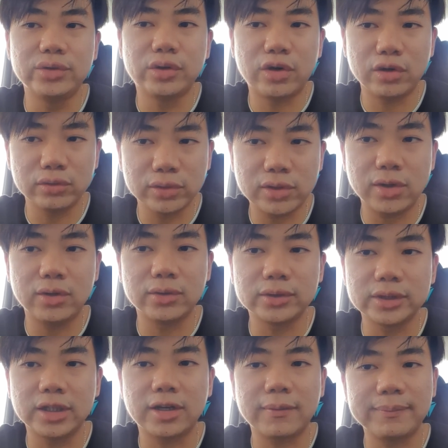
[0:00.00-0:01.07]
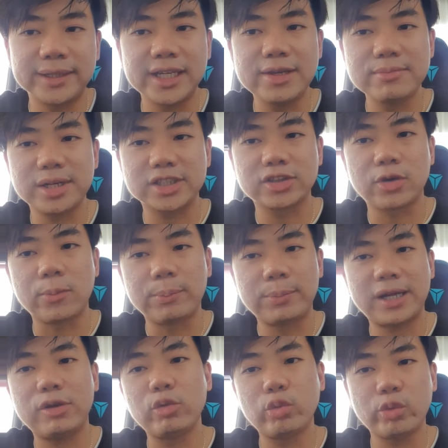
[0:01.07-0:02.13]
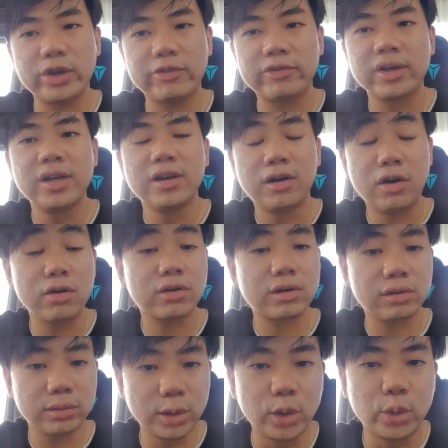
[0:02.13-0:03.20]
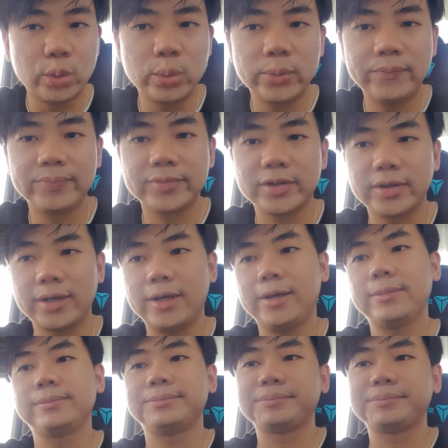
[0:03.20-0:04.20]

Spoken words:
Hong Kong. The company must comply with Hong Kong law. Okay.